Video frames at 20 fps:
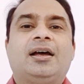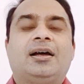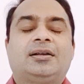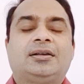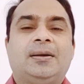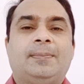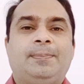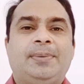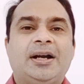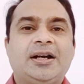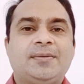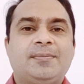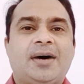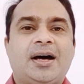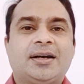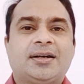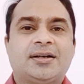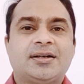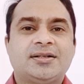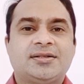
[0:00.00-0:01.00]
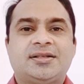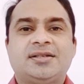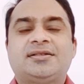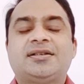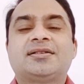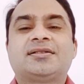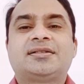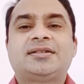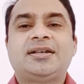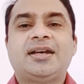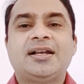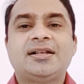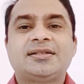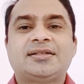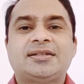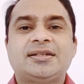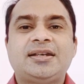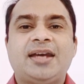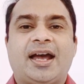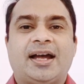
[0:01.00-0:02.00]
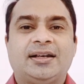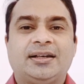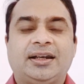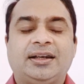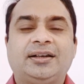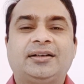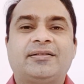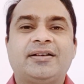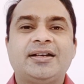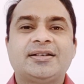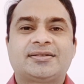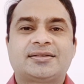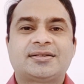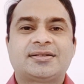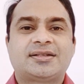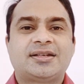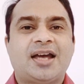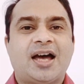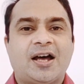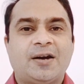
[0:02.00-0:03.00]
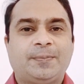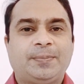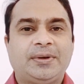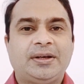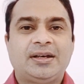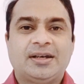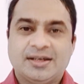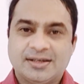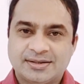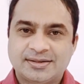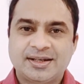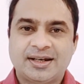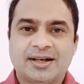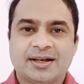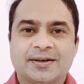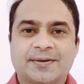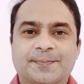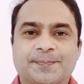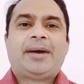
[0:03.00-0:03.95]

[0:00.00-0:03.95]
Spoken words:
The blood markers such as TLC and increased CRP is there.